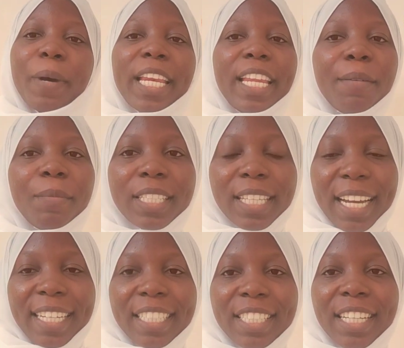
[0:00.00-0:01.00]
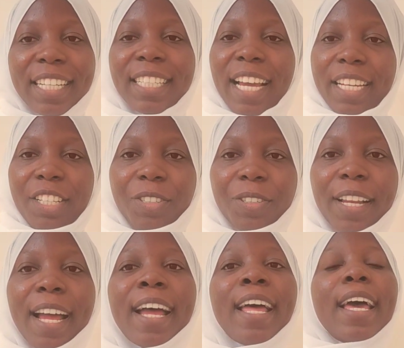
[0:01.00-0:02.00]
My name is Khadijat
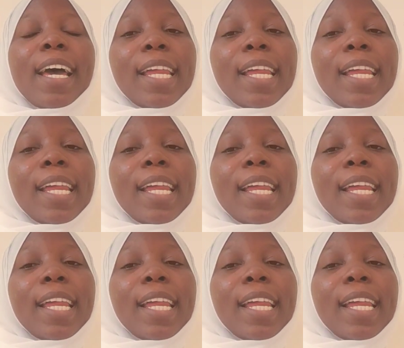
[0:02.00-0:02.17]
Adishola,